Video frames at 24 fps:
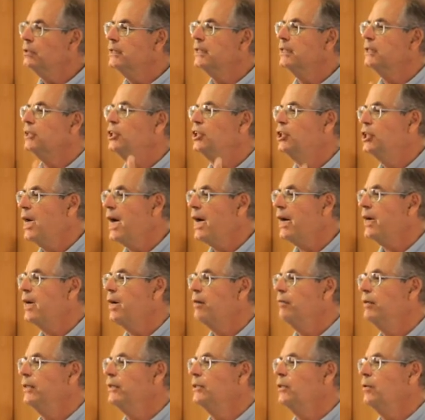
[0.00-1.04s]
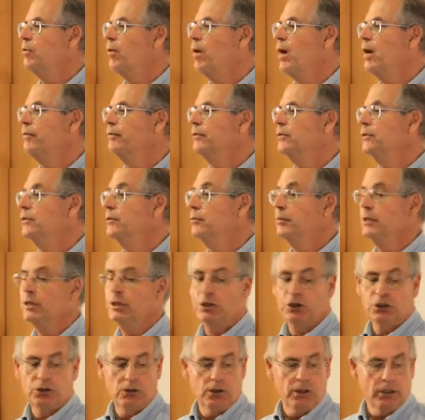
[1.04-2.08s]
this check every so often to be
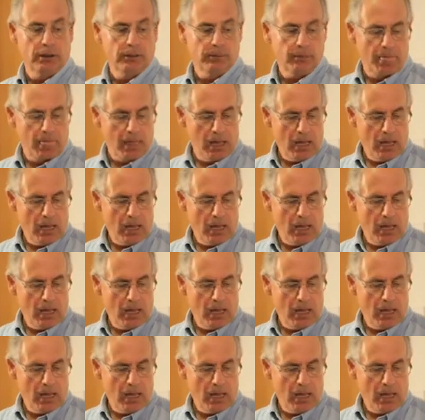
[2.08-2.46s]
sure.